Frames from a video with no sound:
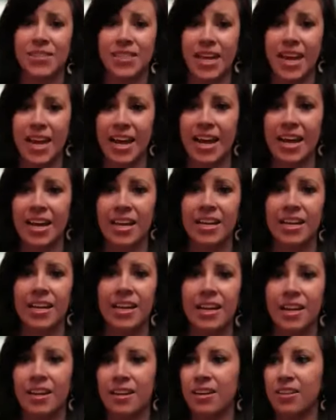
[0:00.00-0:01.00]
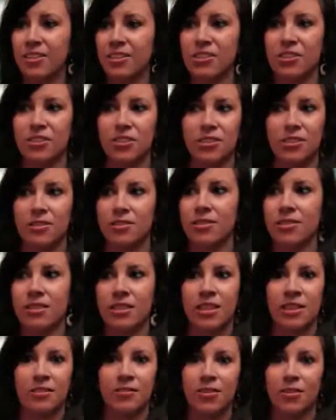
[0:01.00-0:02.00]
day. Let's just
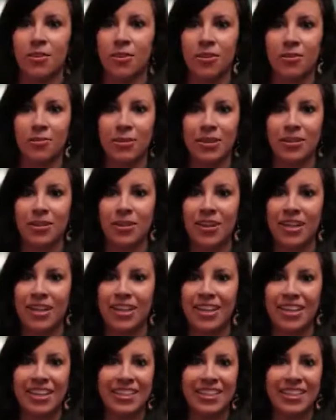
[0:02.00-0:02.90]
give it all we got, ain't